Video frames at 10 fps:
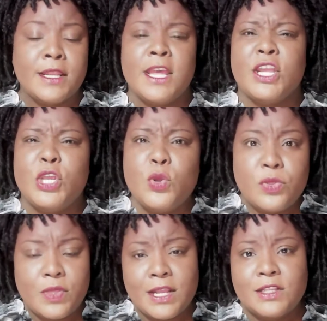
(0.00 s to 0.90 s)
you
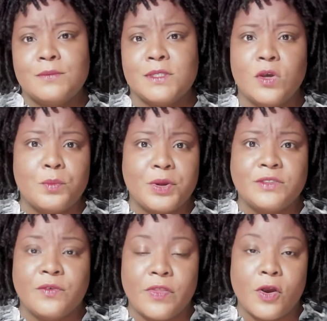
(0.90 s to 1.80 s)
thank them so much for
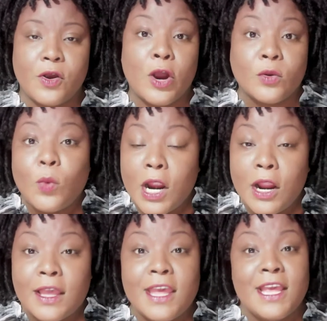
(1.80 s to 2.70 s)
their hard work.
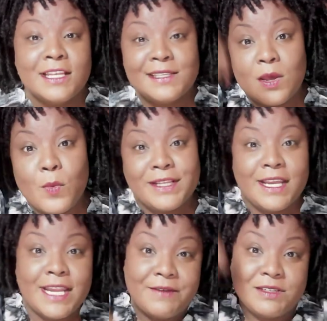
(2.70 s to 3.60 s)
Someone can
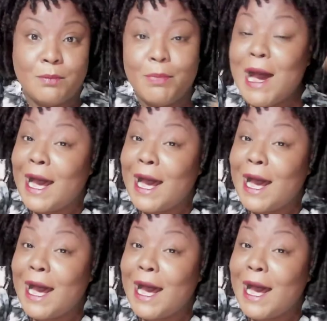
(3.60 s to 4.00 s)
have some pom